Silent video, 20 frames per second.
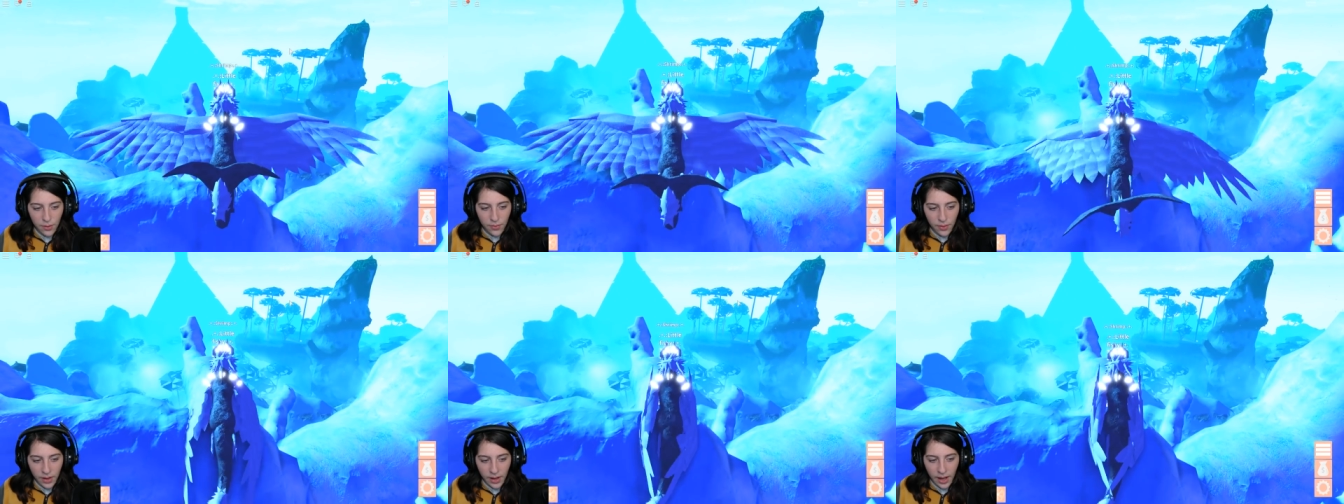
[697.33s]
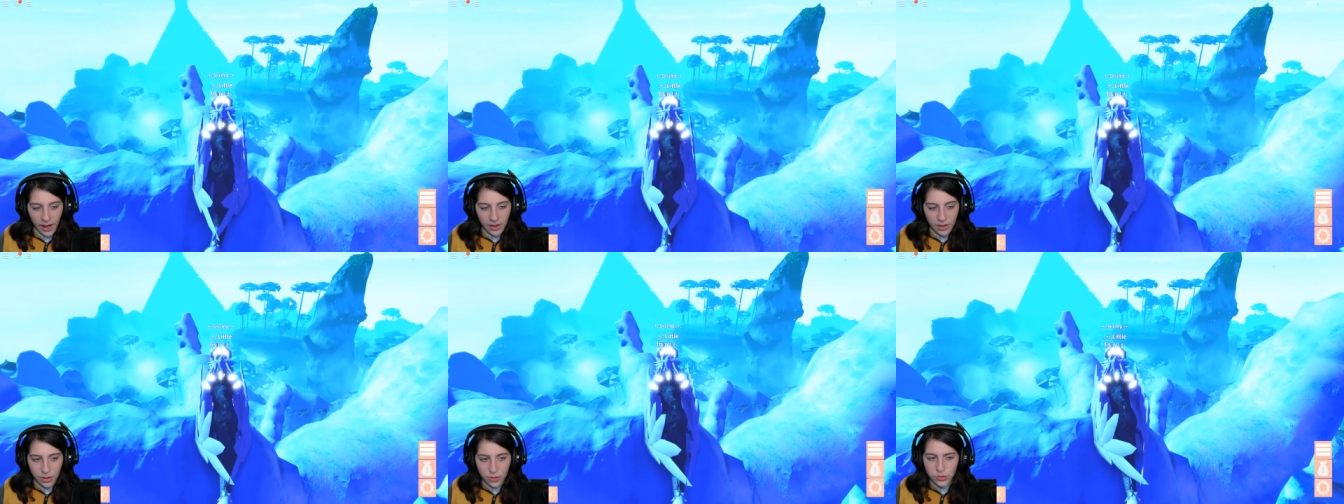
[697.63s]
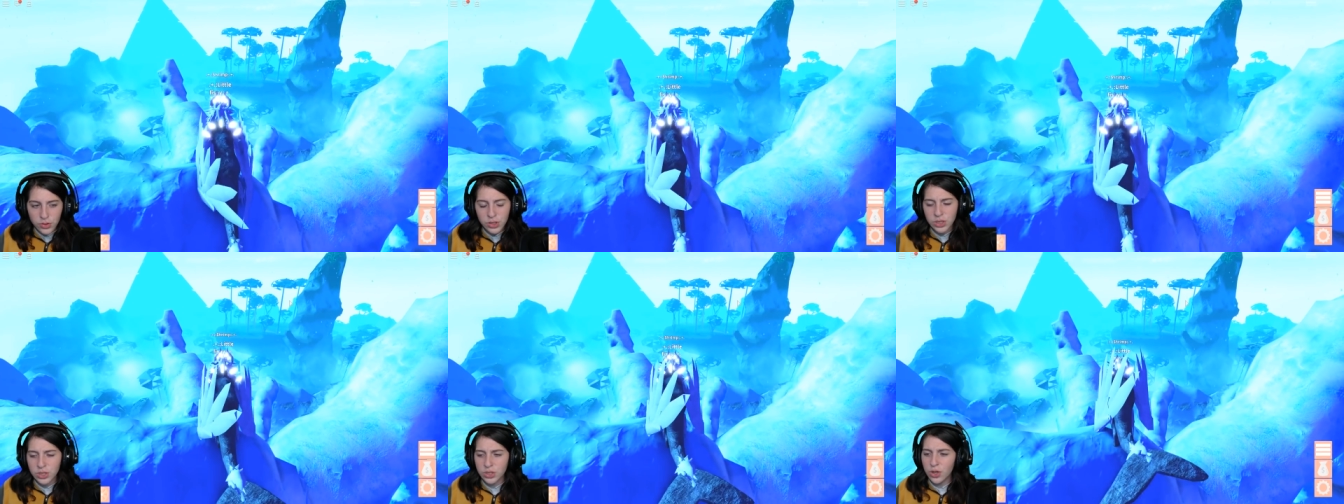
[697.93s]
but there
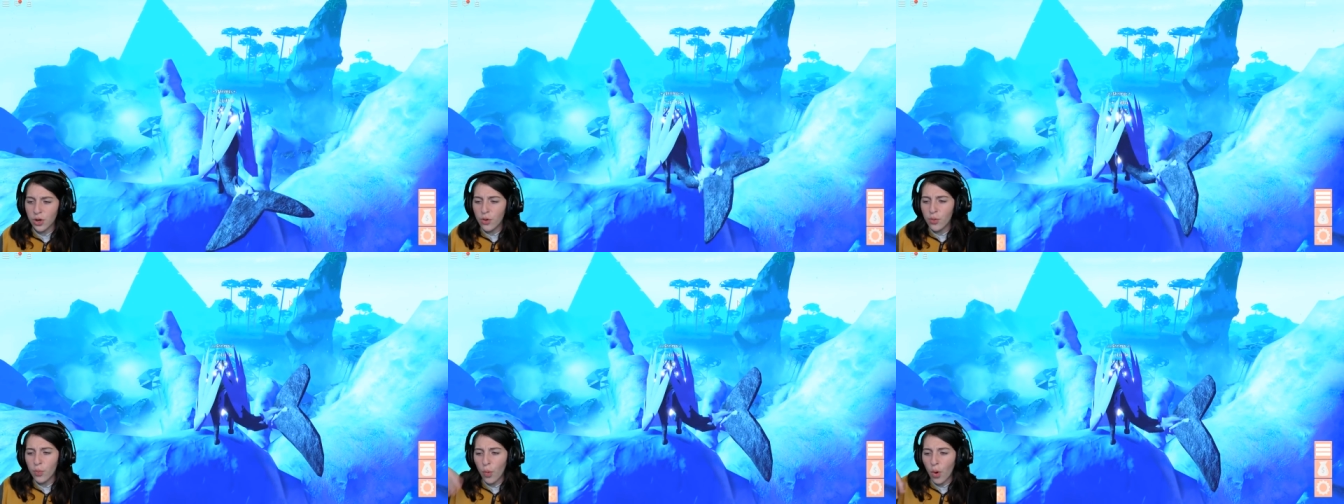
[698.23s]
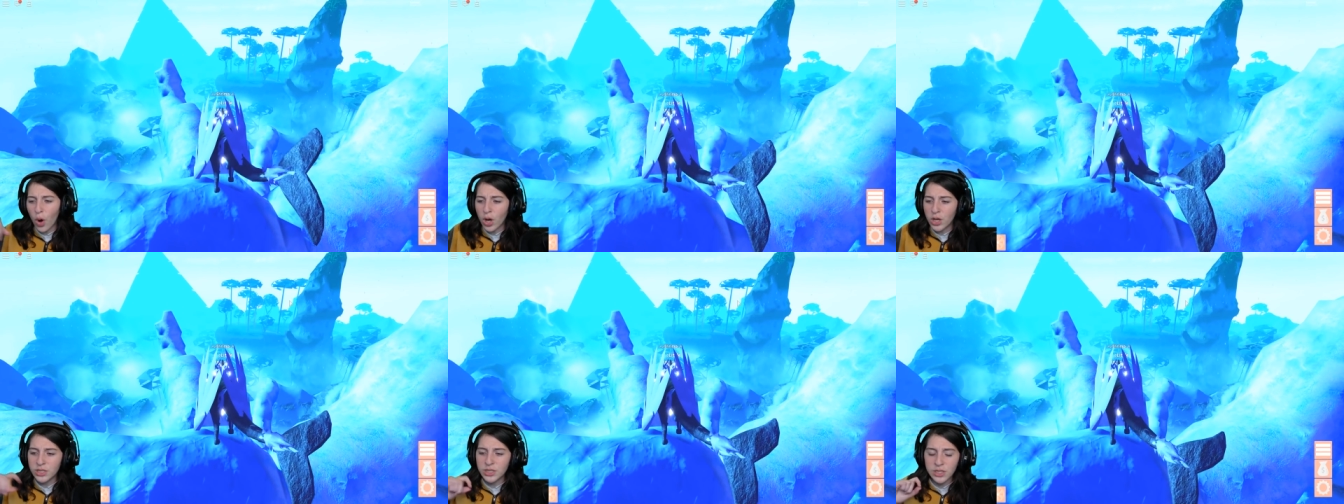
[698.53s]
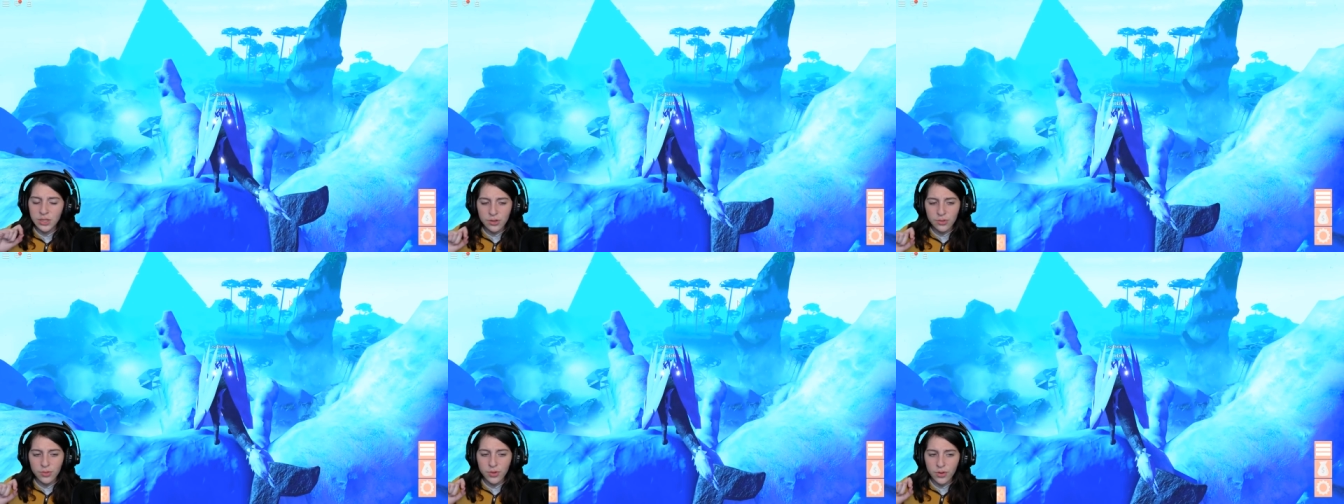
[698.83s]
was no walls
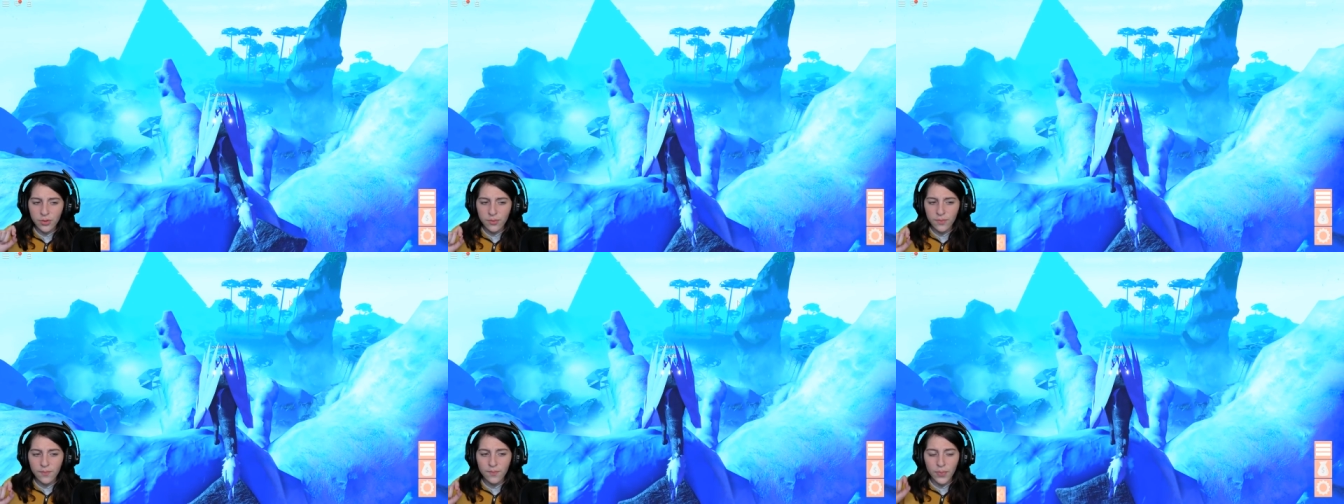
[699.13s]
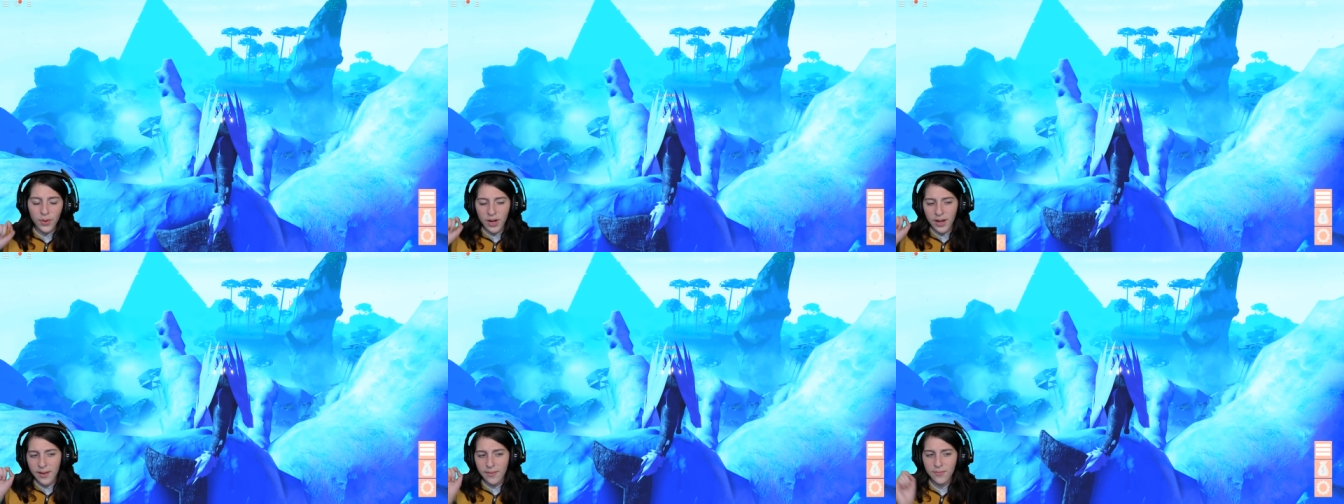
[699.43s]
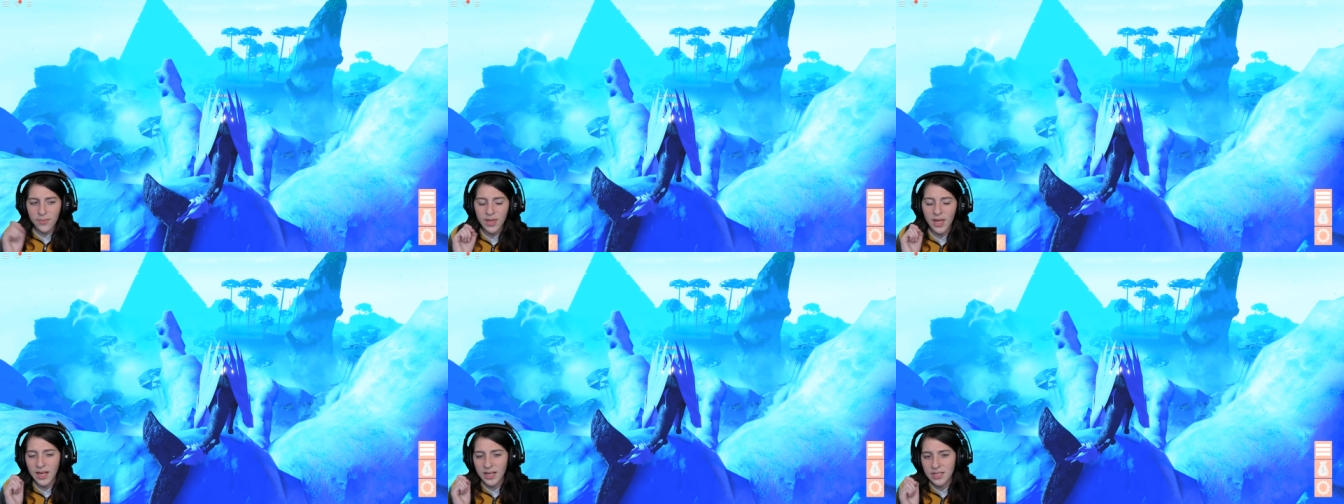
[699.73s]
in the room, but
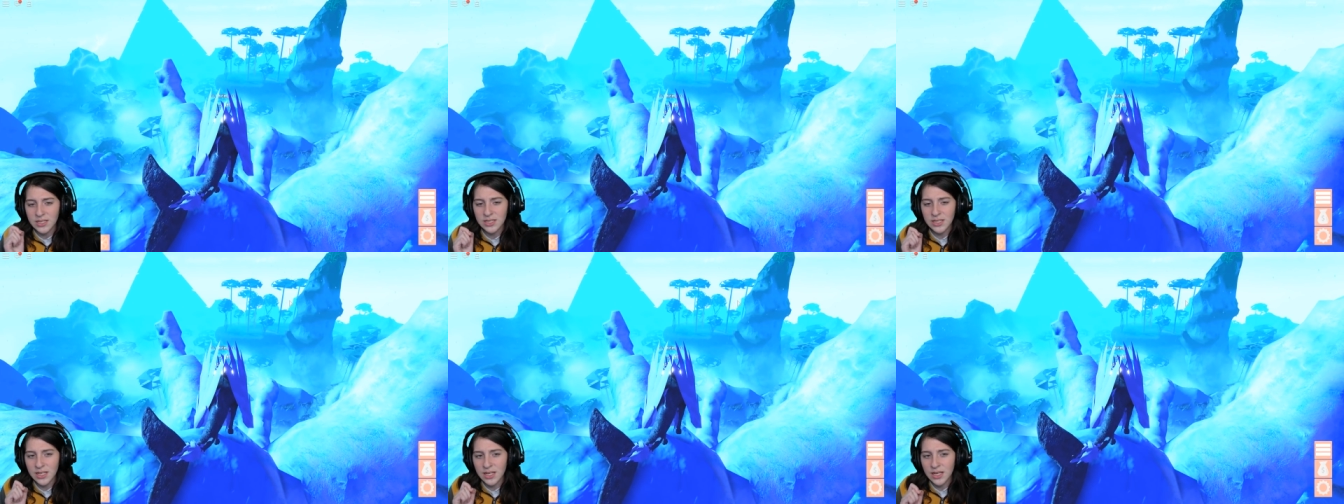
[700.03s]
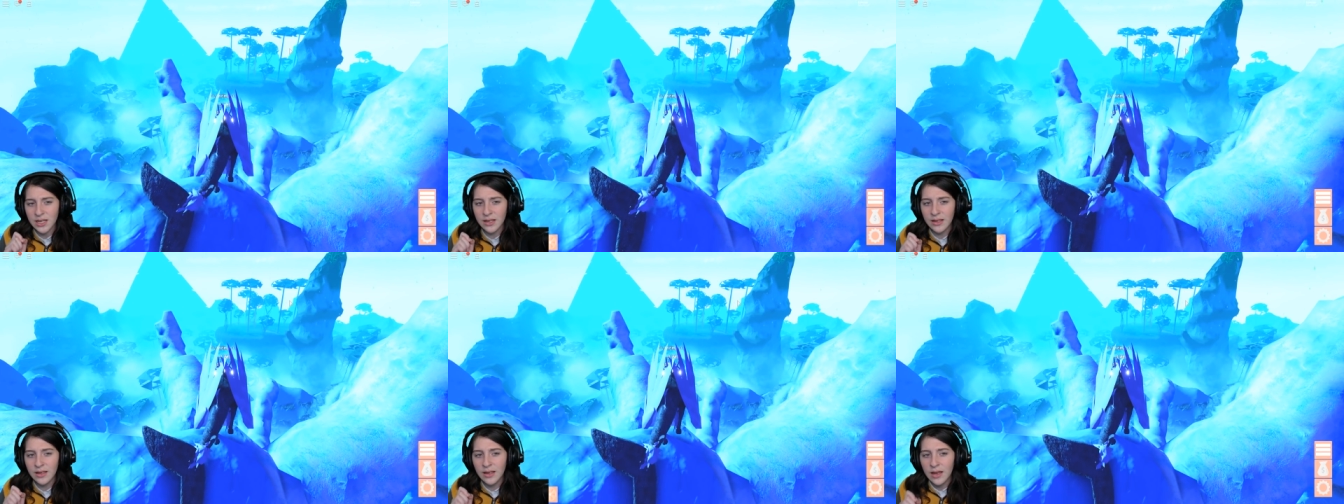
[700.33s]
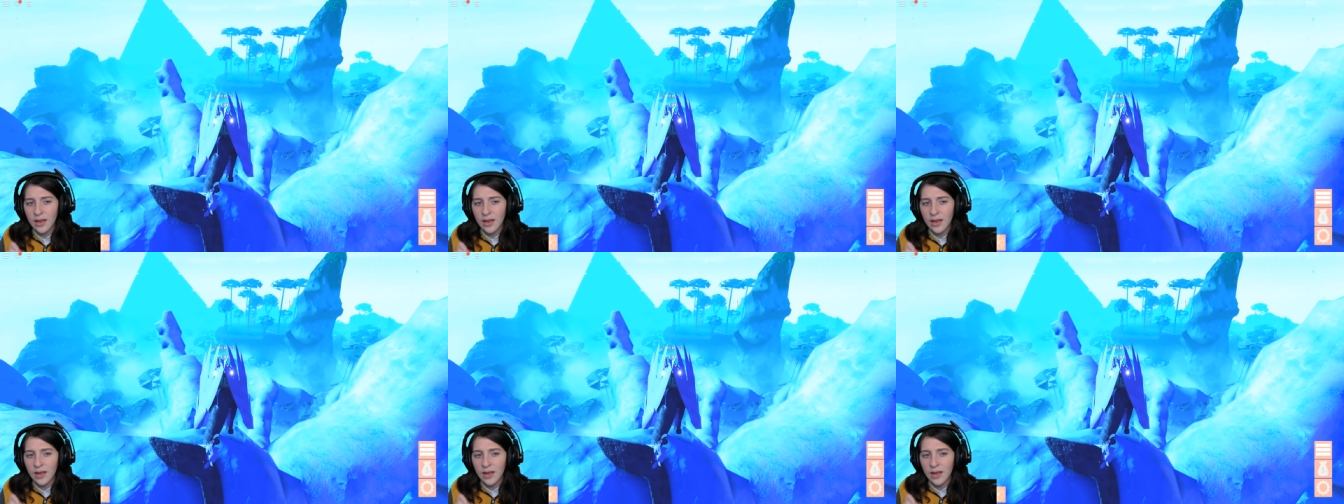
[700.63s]
I'm guessing